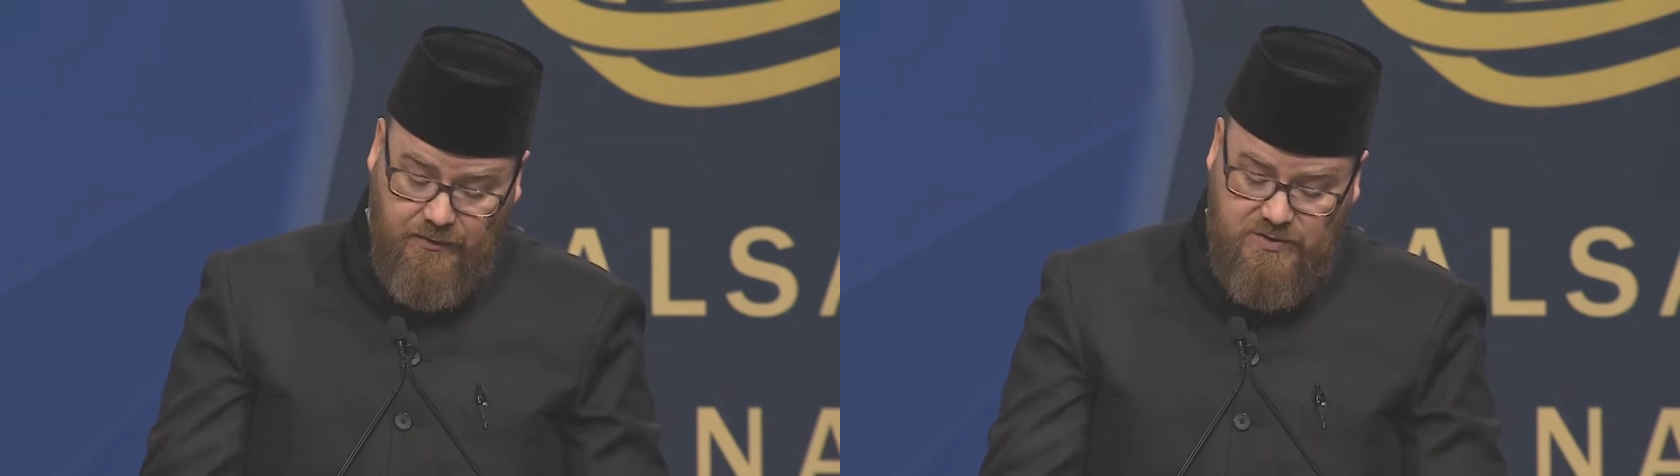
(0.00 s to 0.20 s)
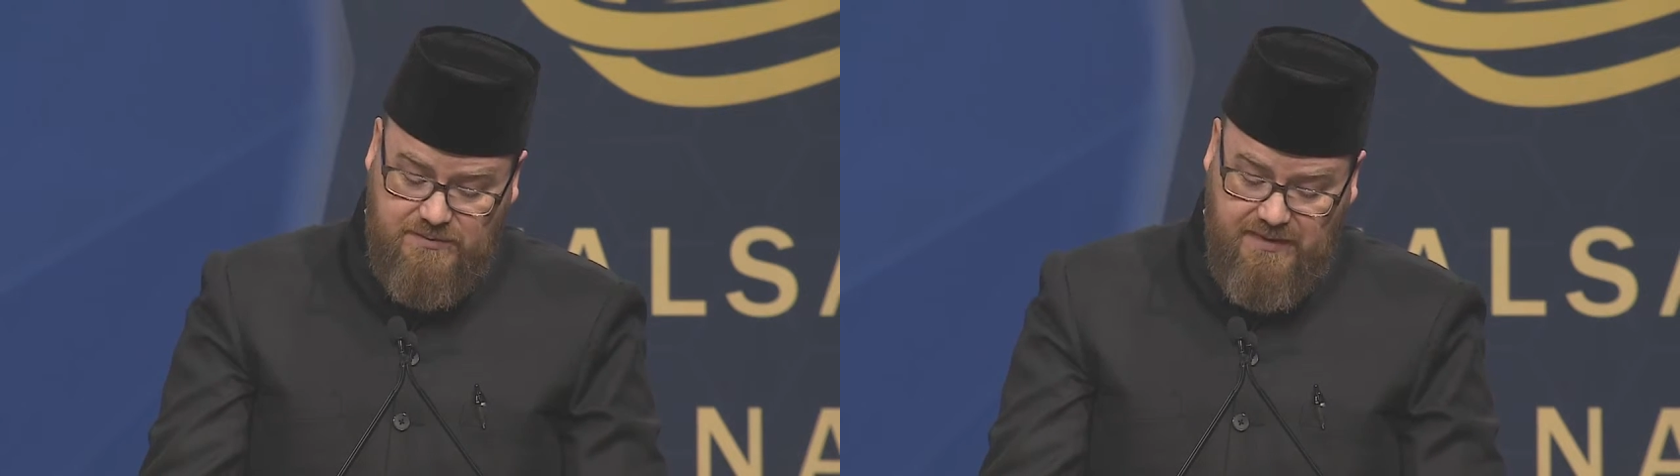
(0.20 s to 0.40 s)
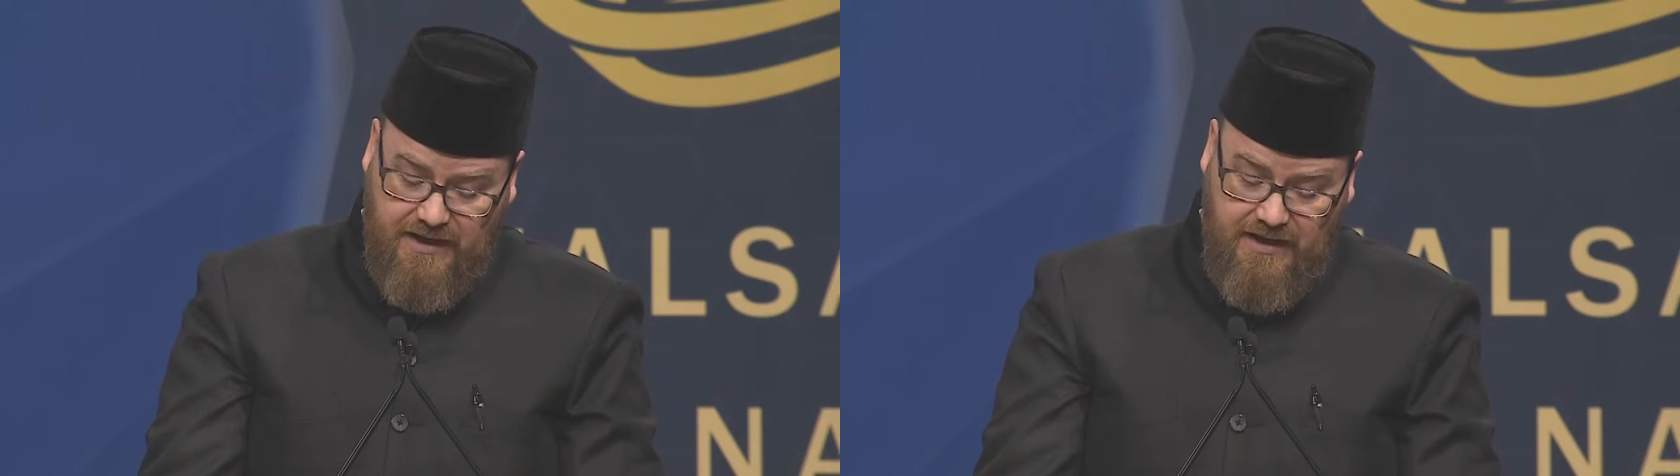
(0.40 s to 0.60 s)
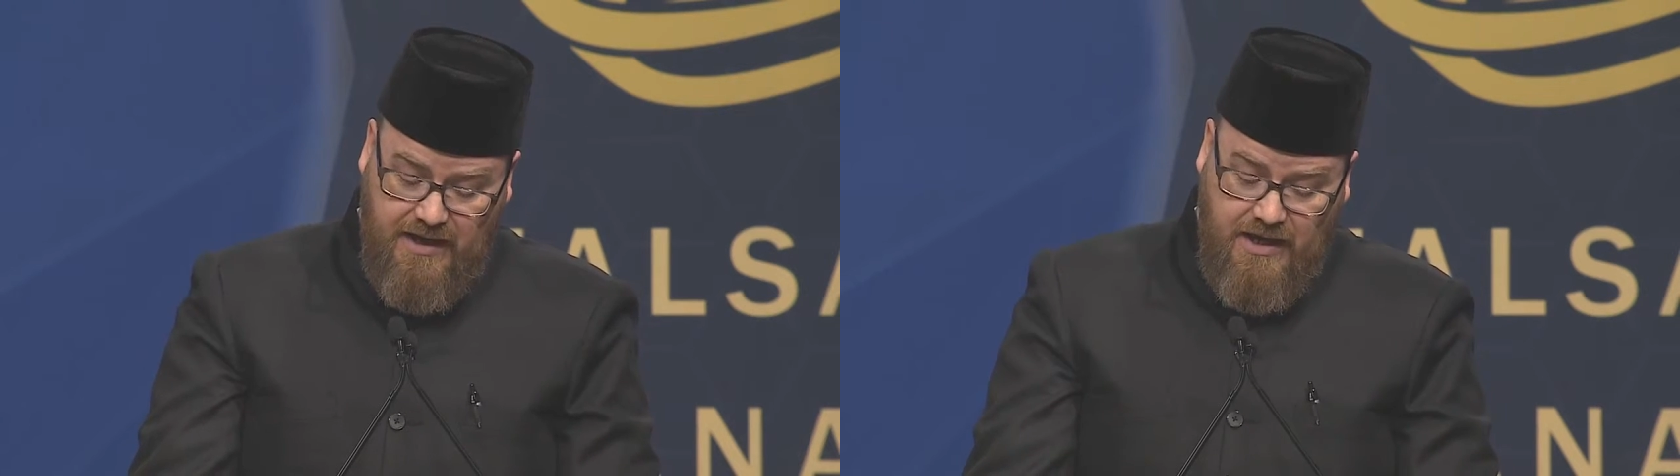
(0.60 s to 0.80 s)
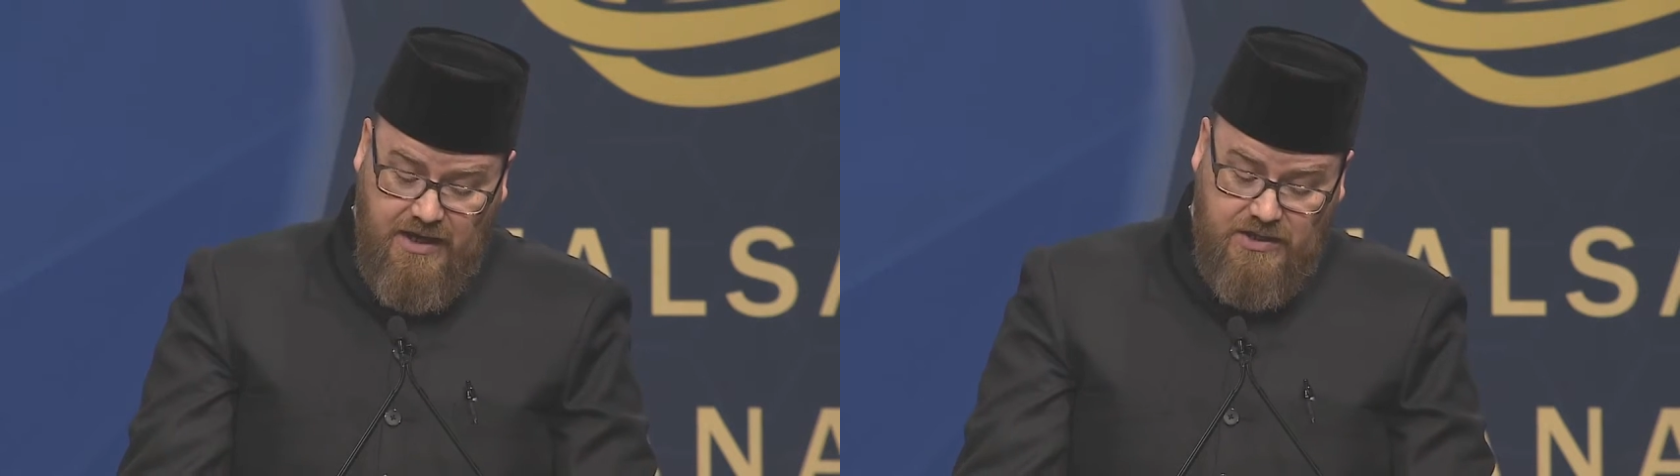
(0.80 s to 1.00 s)

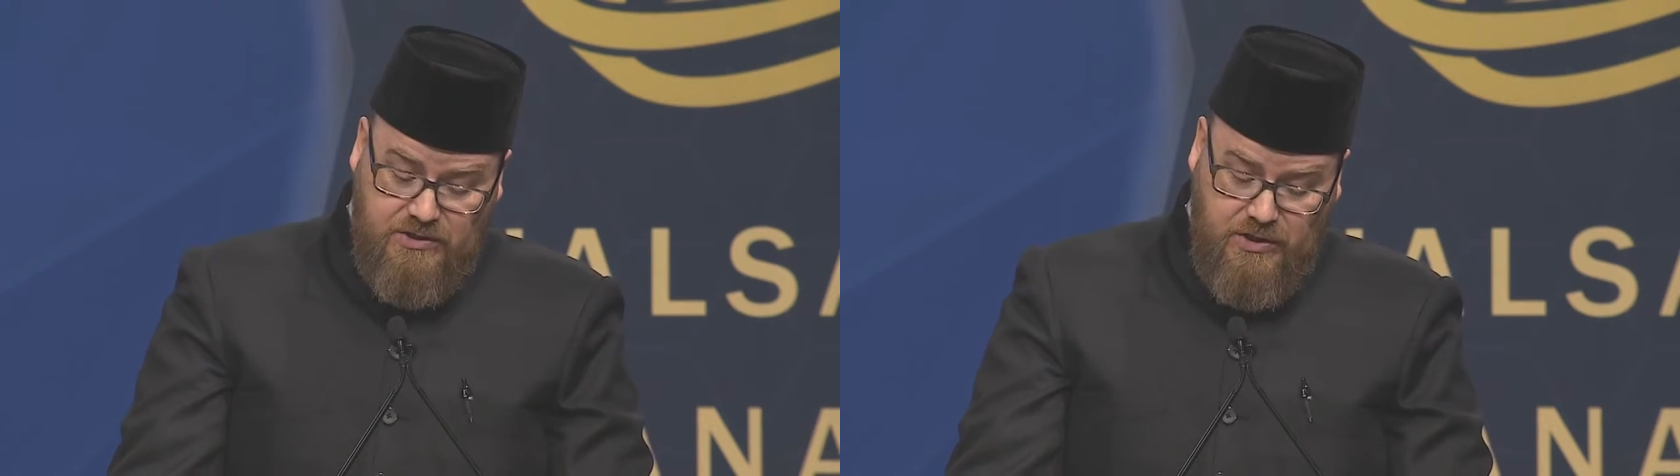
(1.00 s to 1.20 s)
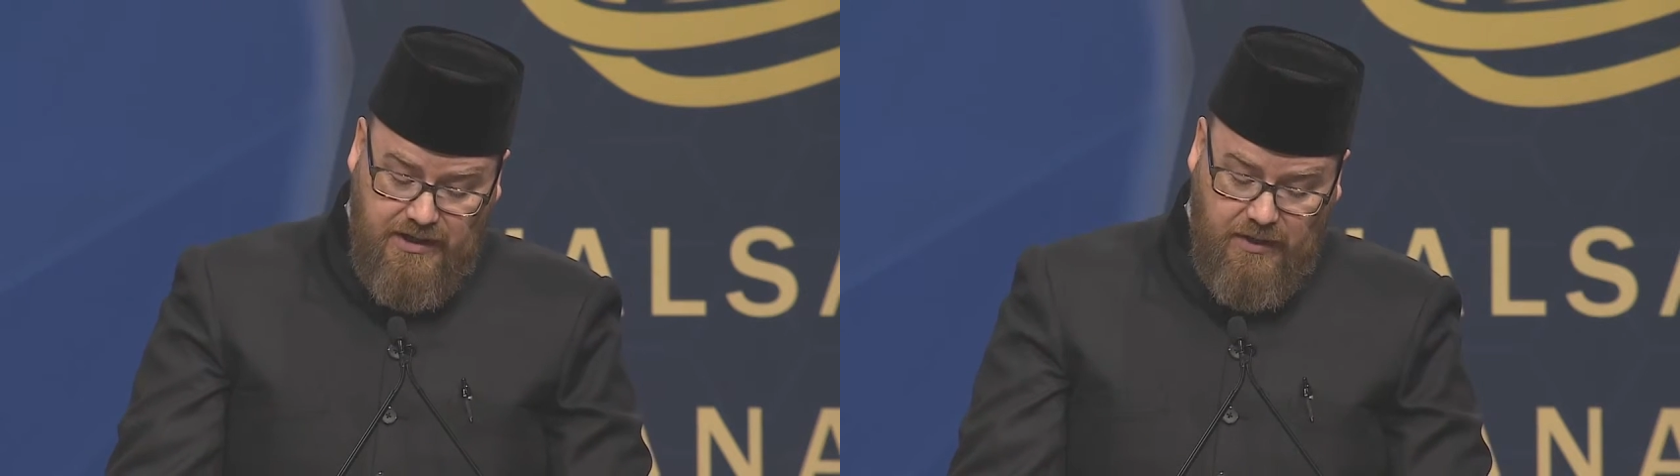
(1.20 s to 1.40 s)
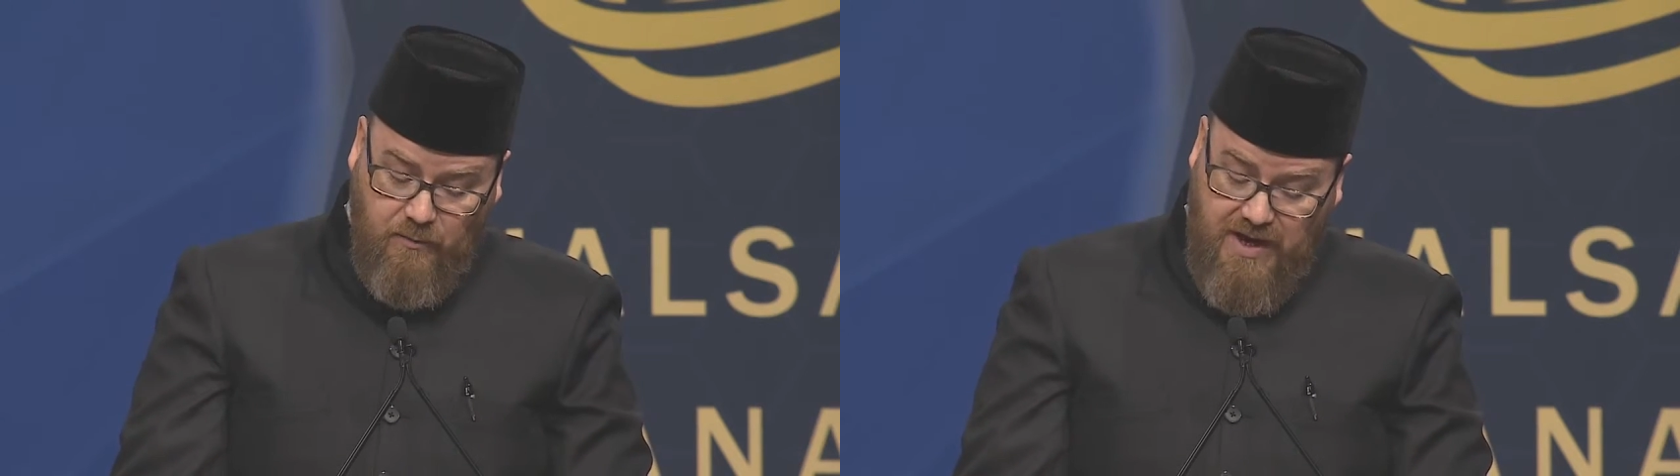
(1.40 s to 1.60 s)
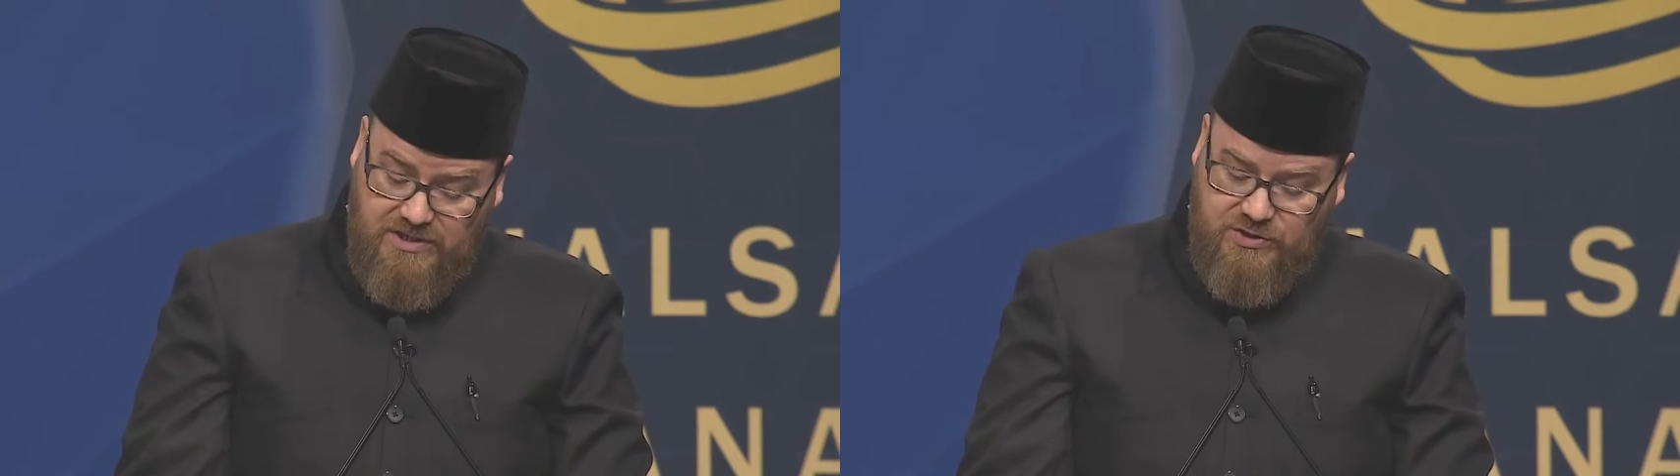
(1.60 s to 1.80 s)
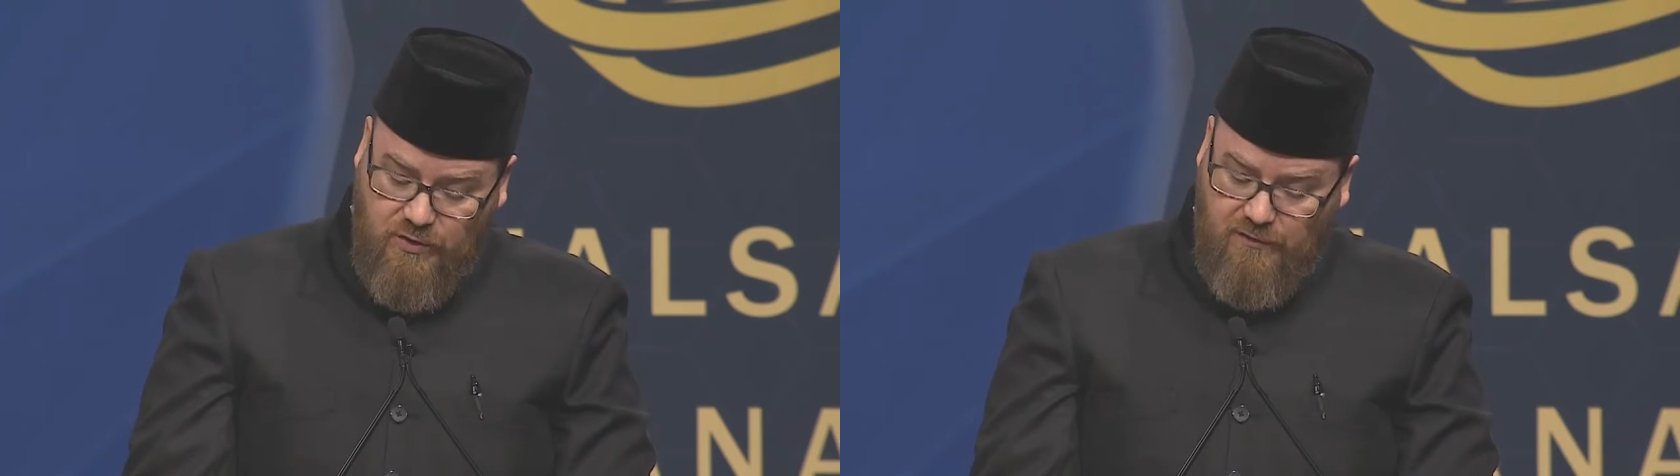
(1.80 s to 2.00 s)
anhu
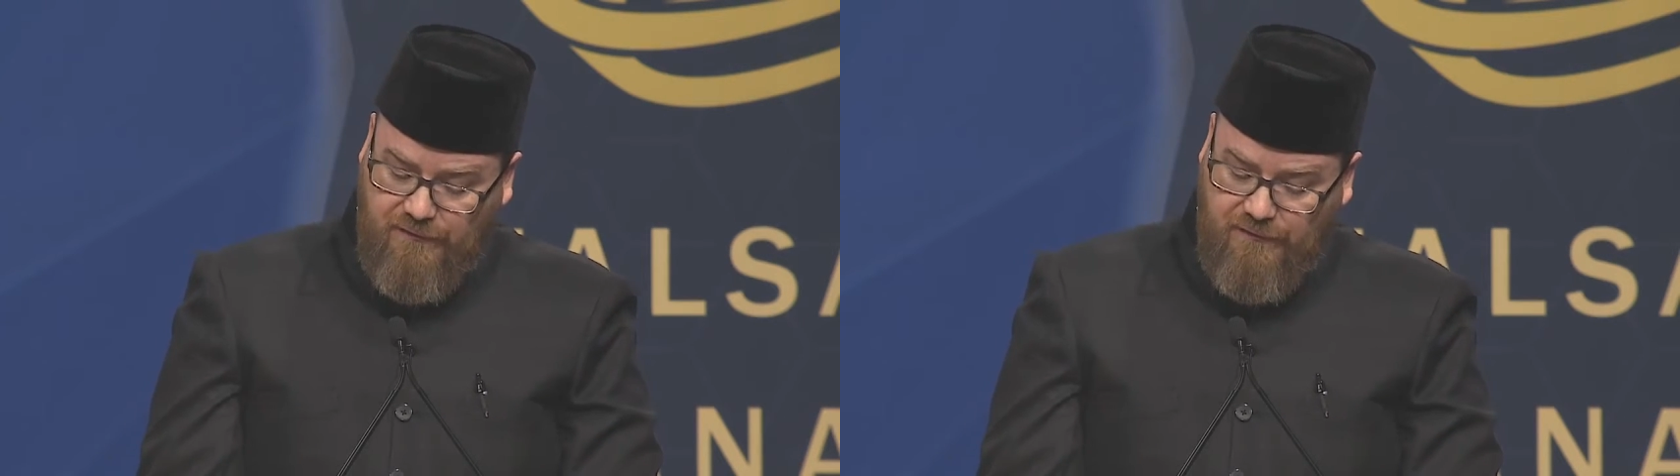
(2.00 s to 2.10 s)
went so